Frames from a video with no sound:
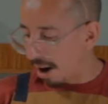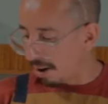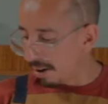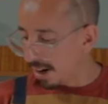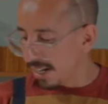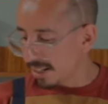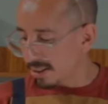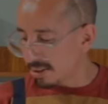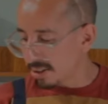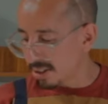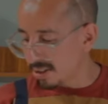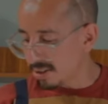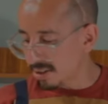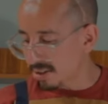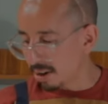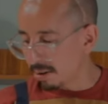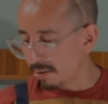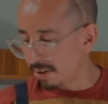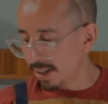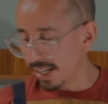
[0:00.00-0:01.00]
All right, so this is
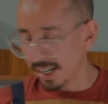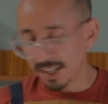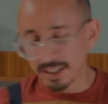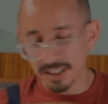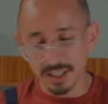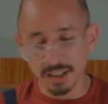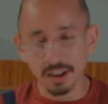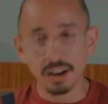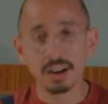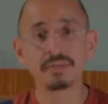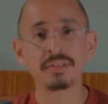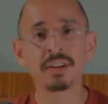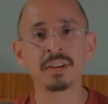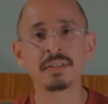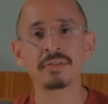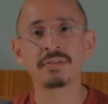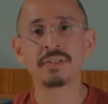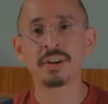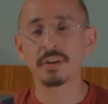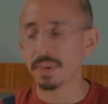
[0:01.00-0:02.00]
going in the
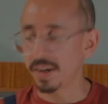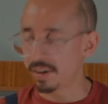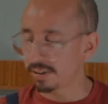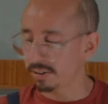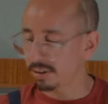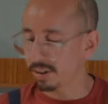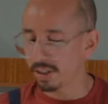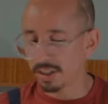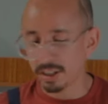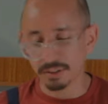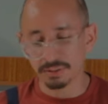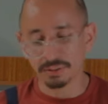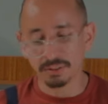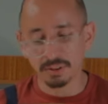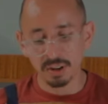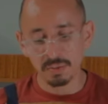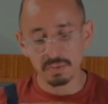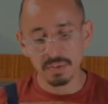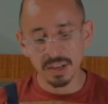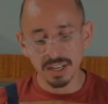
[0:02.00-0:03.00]
oven for about 30 to
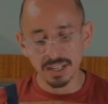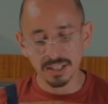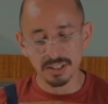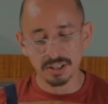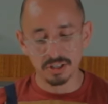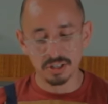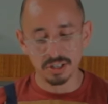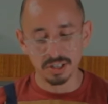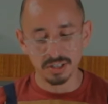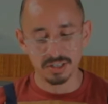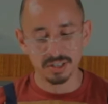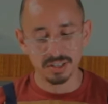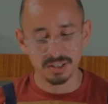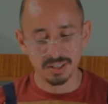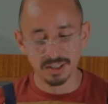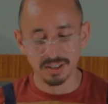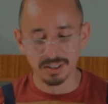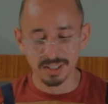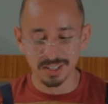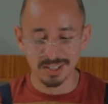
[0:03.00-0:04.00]
40 minutes, just
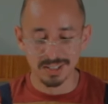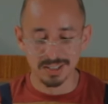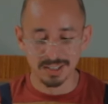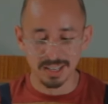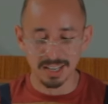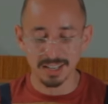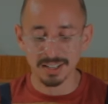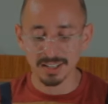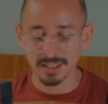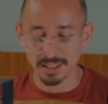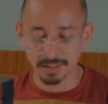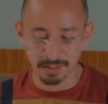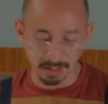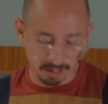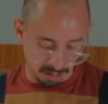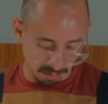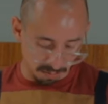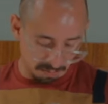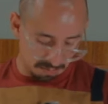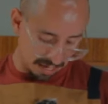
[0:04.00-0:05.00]
until the skins of the
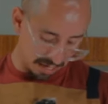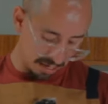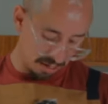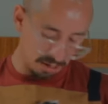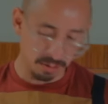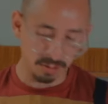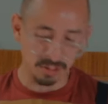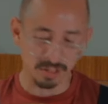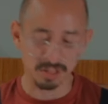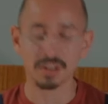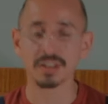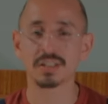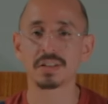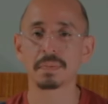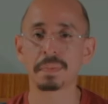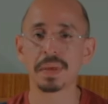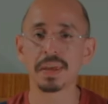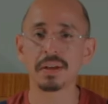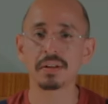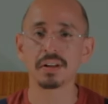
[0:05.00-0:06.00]
tomatoes start
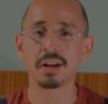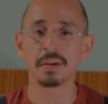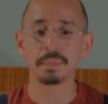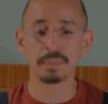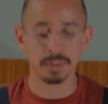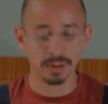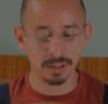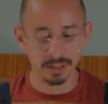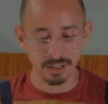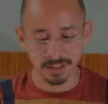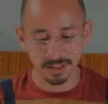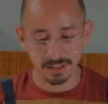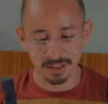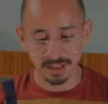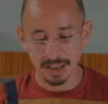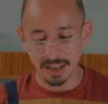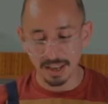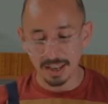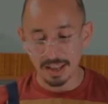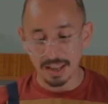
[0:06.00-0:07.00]
to peel upwards.
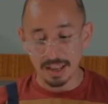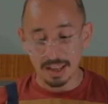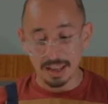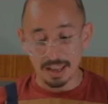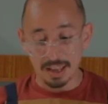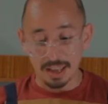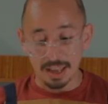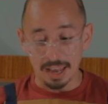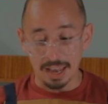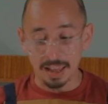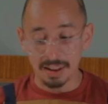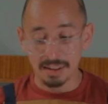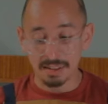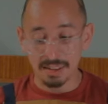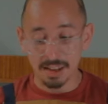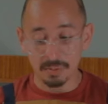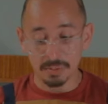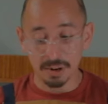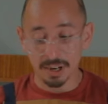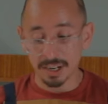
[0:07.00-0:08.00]
And
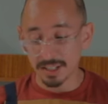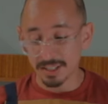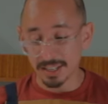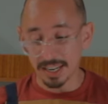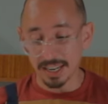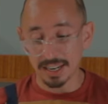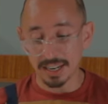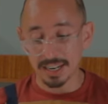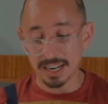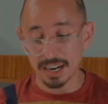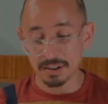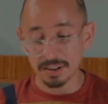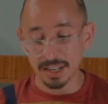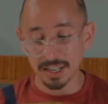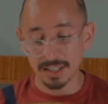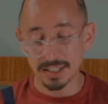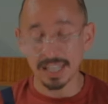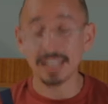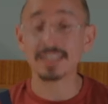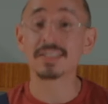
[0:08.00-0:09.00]
then we're gonna take it out
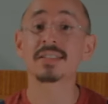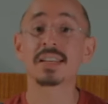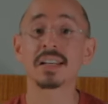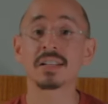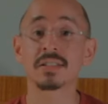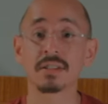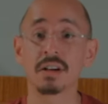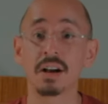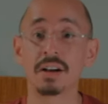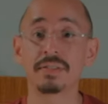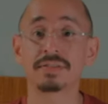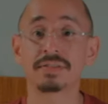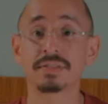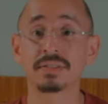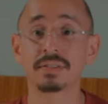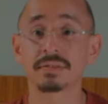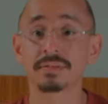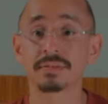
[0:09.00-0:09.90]
and take the skins off.